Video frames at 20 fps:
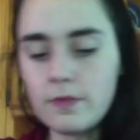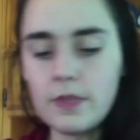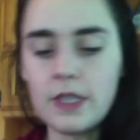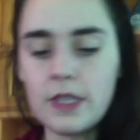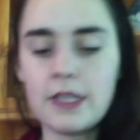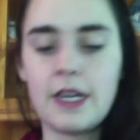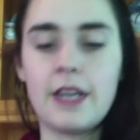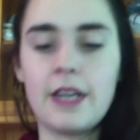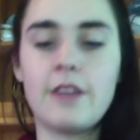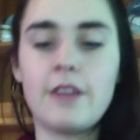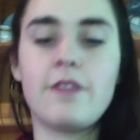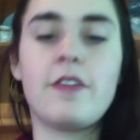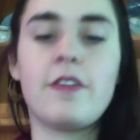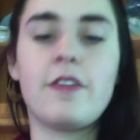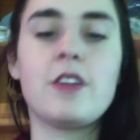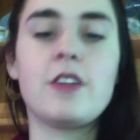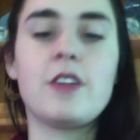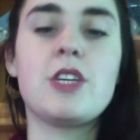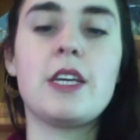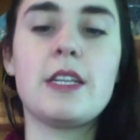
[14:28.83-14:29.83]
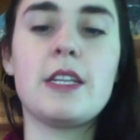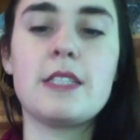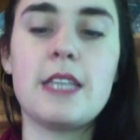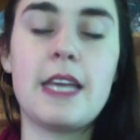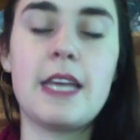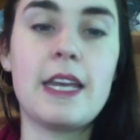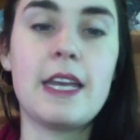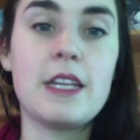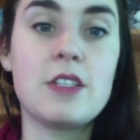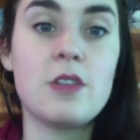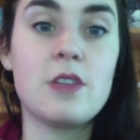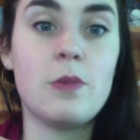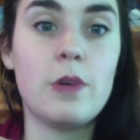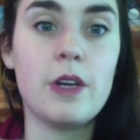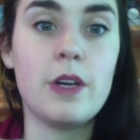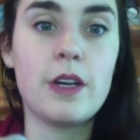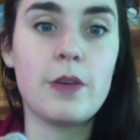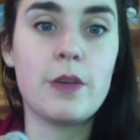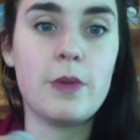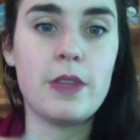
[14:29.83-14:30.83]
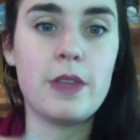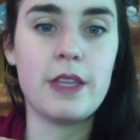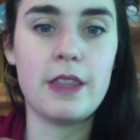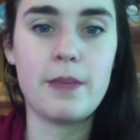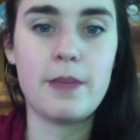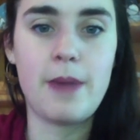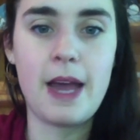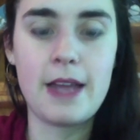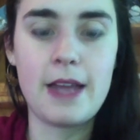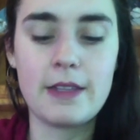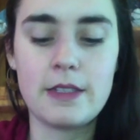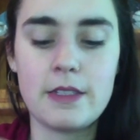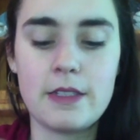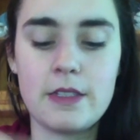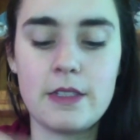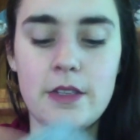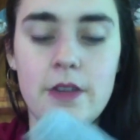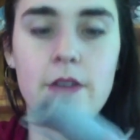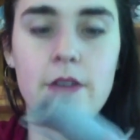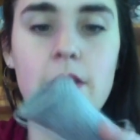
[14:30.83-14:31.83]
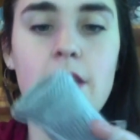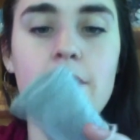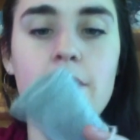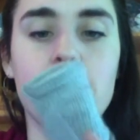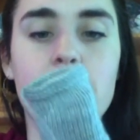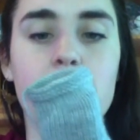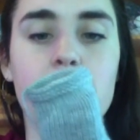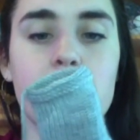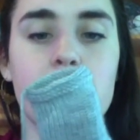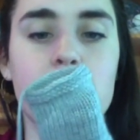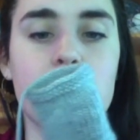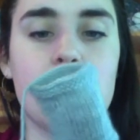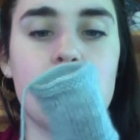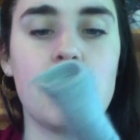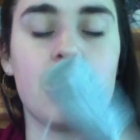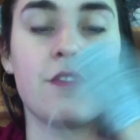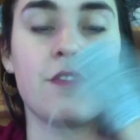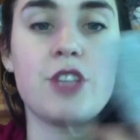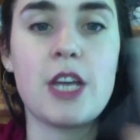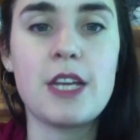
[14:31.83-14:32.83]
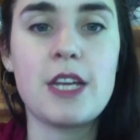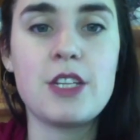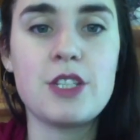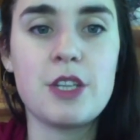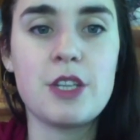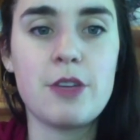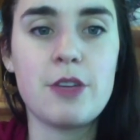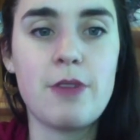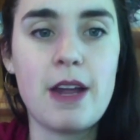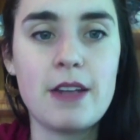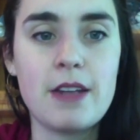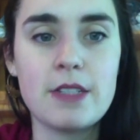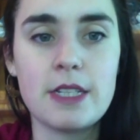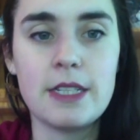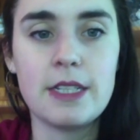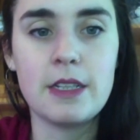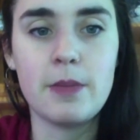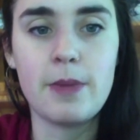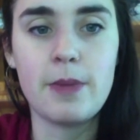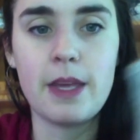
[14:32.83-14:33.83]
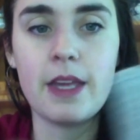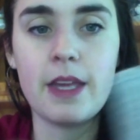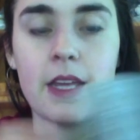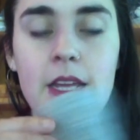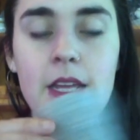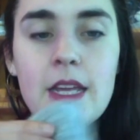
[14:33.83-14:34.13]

kind of fudging to get it to work within the pattern, so I've kind of changed it around a little bit.